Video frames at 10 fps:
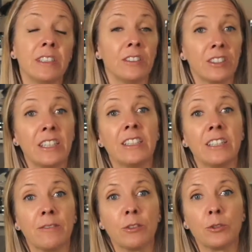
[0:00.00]
is
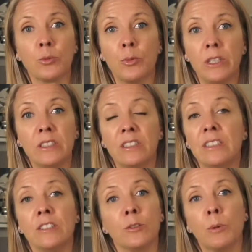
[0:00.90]
killing of those weed seeds.